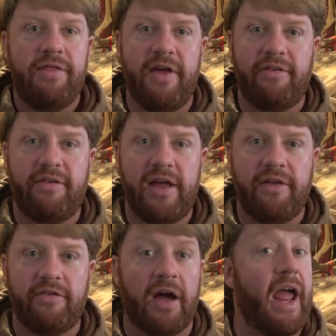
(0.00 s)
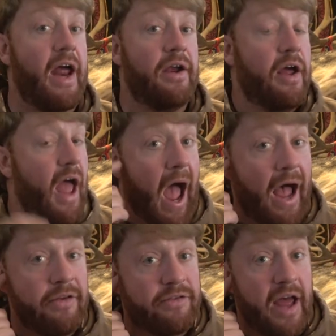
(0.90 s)
This is, again,
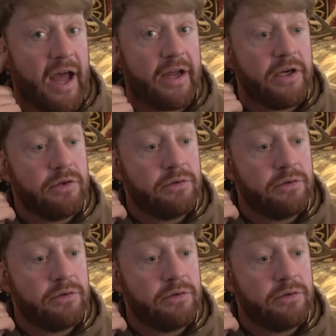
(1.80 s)
Aztec.